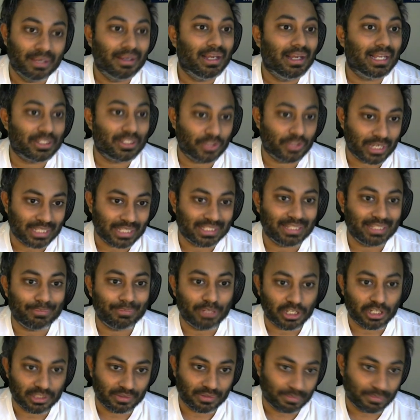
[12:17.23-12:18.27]
As you can see,
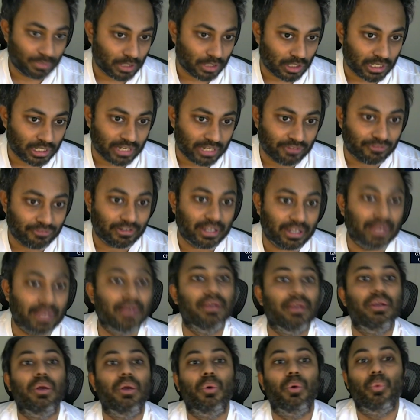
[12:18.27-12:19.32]
because of the pawn on e5,
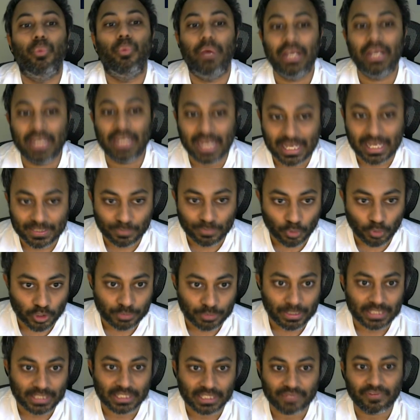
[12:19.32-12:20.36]
white has more
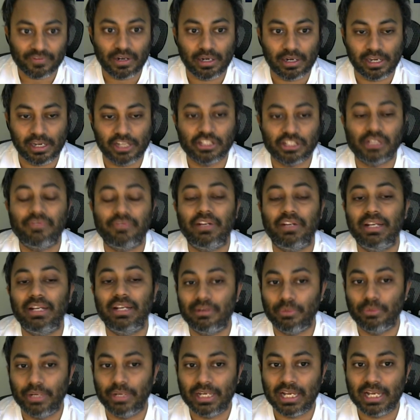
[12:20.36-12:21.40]
space advantage, and
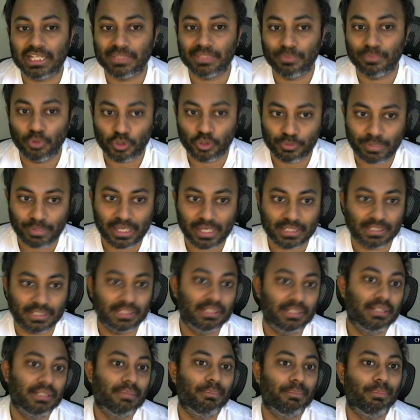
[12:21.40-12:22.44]
whenever white has more
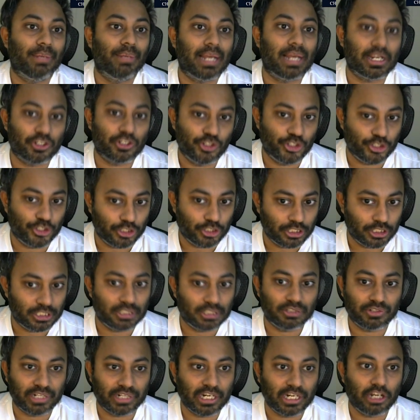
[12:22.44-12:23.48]
space, black should
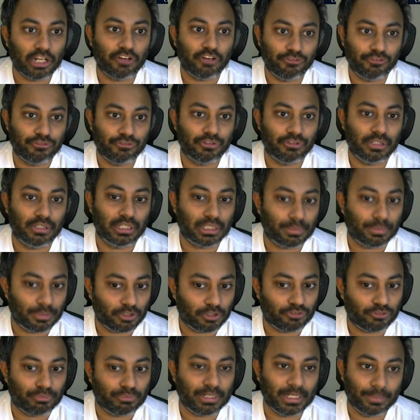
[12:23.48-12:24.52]
trade off a couple
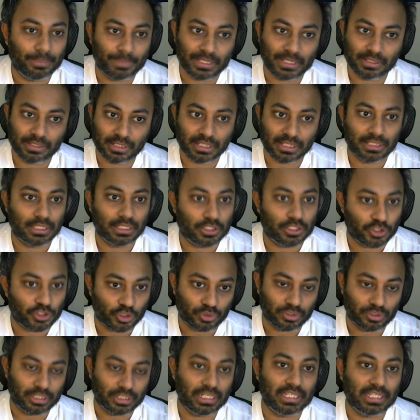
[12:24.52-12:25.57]
of minor pieces that
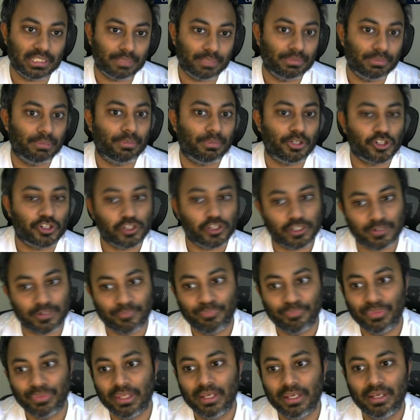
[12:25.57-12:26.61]
should ease up the pressure.
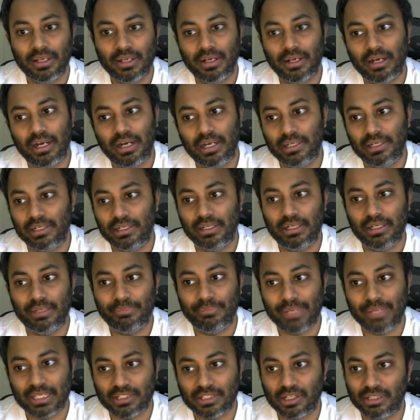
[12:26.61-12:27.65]
And
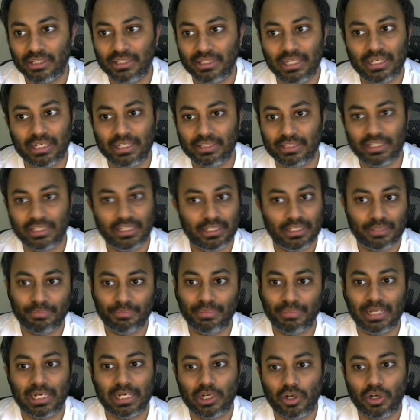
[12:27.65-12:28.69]
based on that, I think
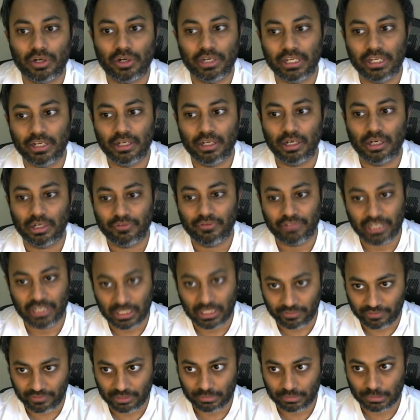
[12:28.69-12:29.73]
black already got a very
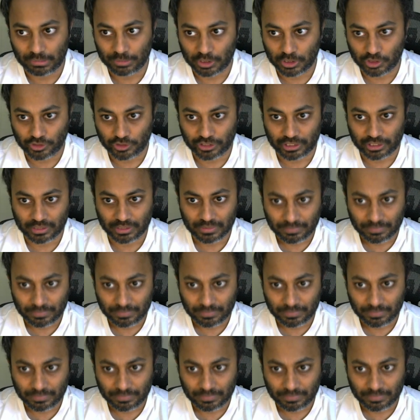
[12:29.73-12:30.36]
comfortable position.